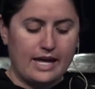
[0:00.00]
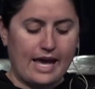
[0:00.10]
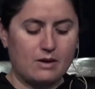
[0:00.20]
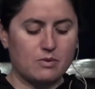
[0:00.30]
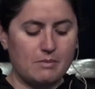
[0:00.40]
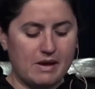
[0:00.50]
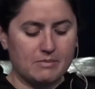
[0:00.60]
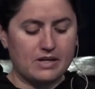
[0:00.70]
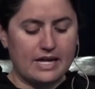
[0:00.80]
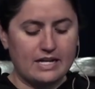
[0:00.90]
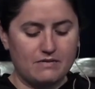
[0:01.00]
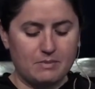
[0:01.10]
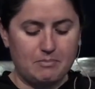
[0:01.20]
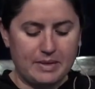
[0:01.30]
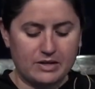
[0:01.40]
And remember that
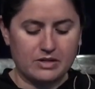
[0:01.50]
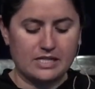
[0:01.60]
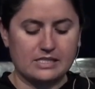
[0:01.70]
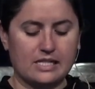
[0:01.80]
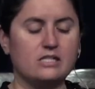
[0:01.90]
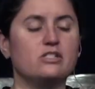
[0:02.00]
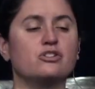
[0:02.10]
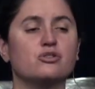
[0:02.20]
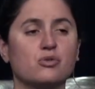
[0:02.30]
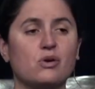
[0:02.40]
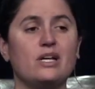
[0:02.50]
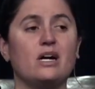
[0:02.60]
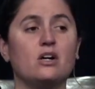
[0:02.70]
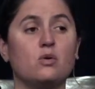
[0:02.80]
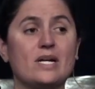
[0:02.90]
even bitterness can destroy
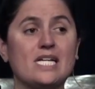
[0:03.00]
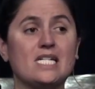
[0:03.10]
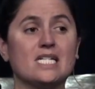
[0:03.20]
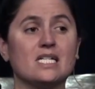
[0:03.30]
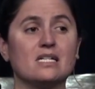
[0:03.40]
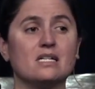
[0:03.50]
a queen.